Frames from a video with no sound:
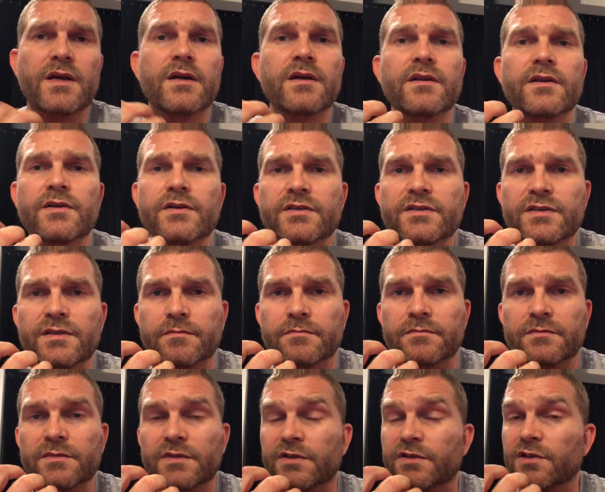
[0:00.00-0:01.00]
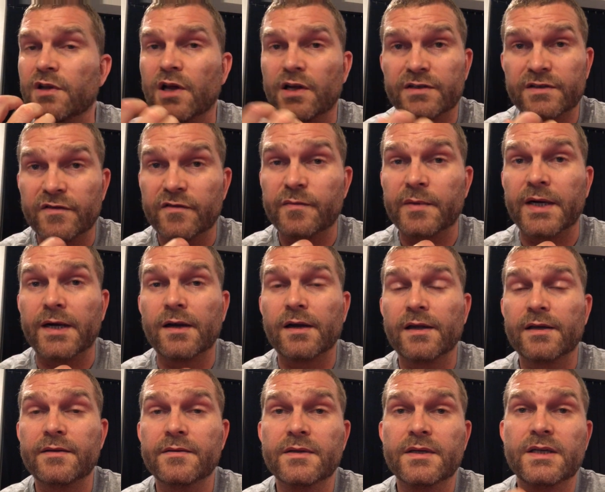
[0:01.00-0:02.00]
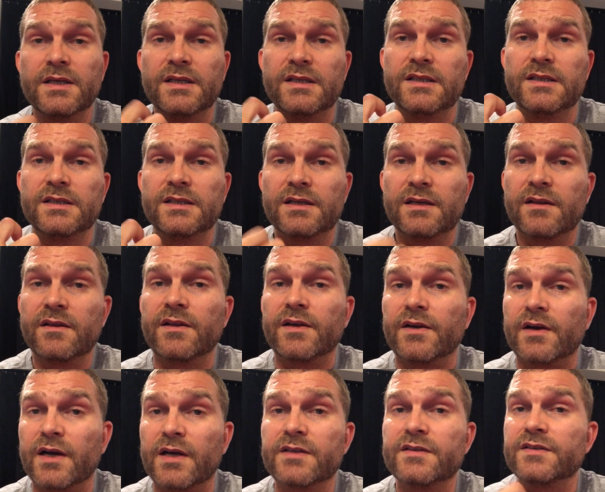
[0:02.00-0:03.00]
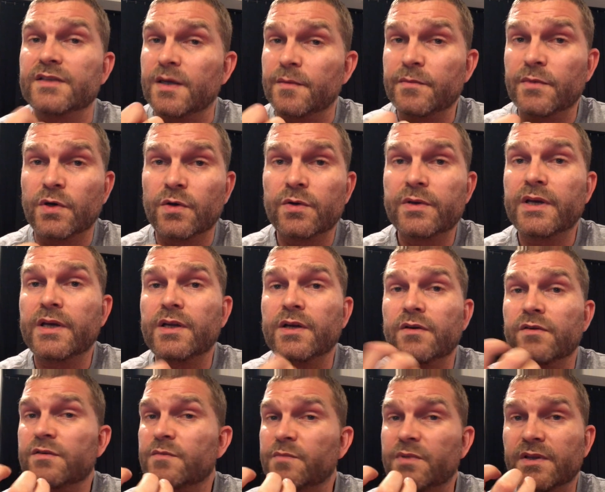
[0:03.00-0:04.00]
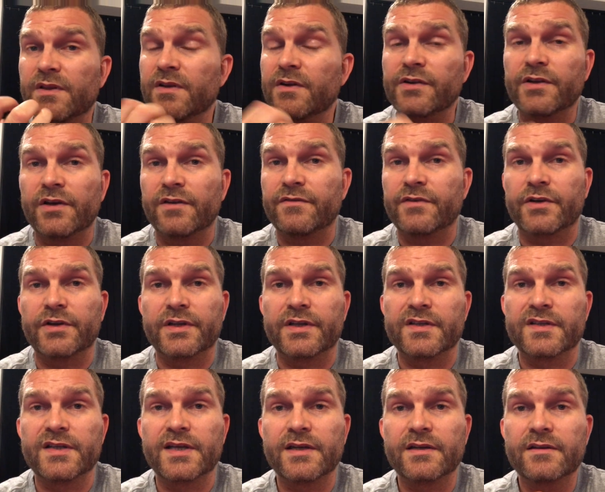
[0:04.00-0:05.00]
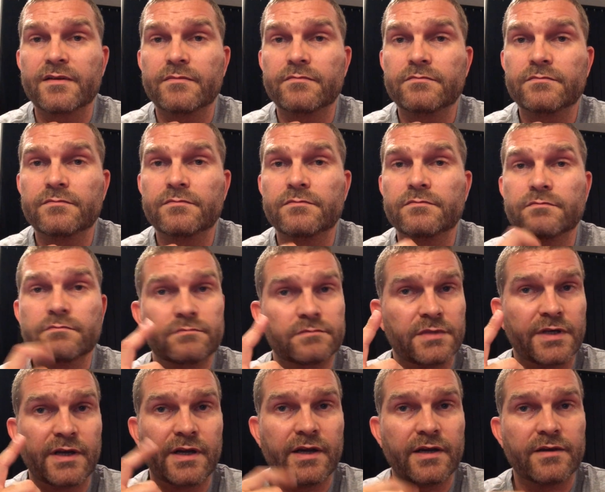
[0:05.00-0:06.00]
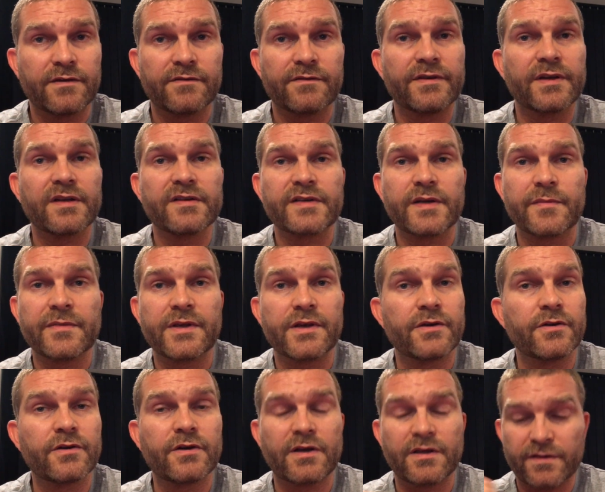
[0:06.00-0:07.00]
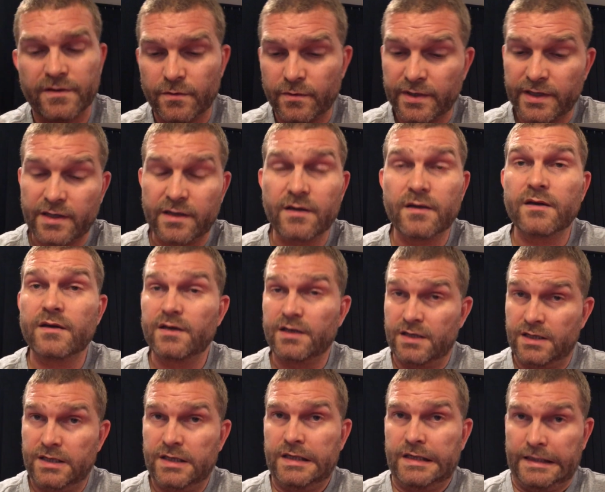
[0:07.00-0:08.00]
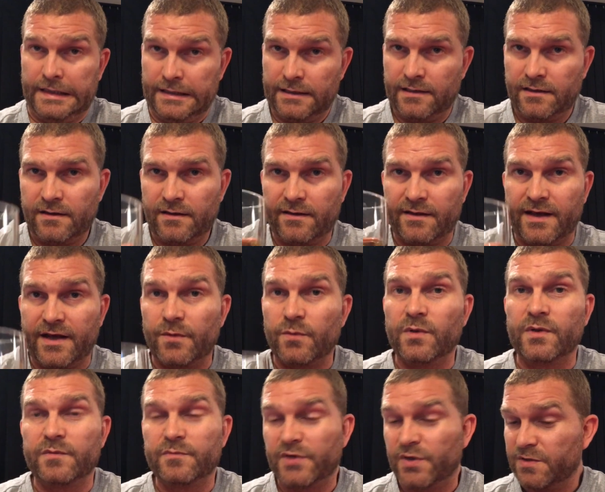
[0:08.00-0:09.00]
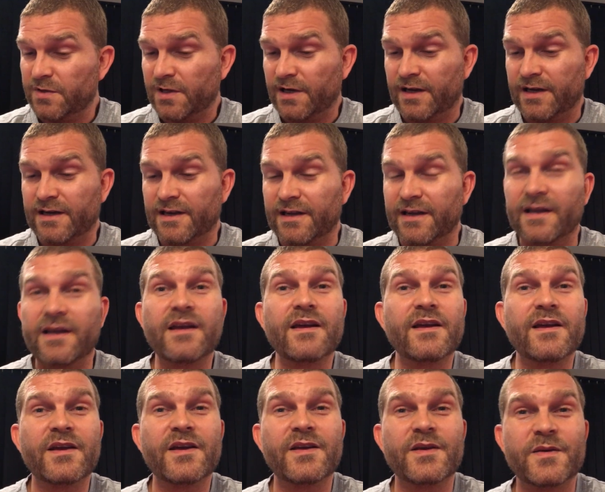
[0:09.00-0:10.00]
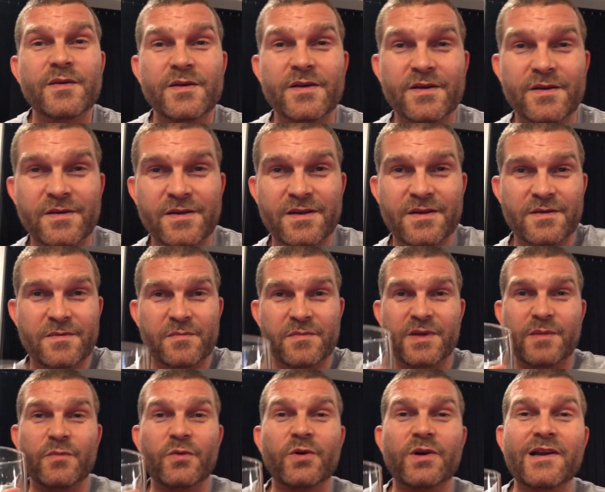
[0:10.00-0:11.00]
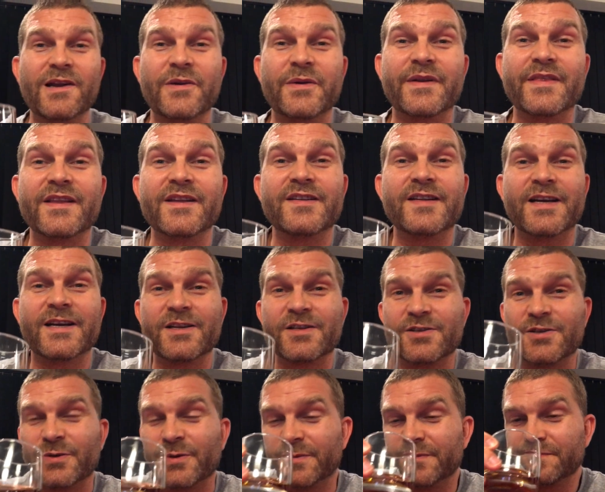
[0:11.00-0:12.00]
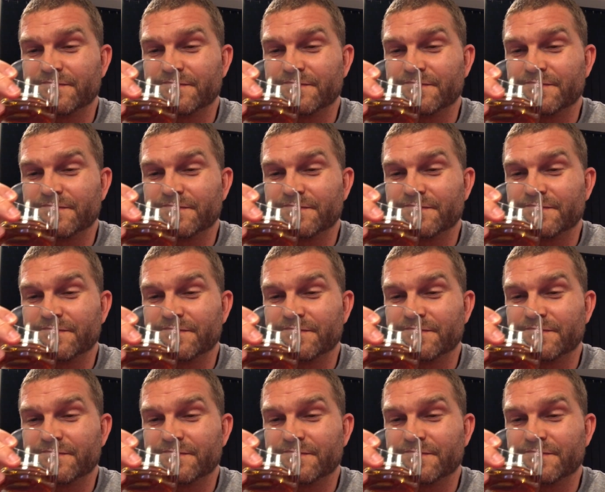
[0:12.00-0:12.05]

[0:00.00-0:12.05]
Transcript: There's lots of barley. There are some oaky notes, but they're not very distinct. And I can feel something good on the way that will most likely be more clear in the second chew.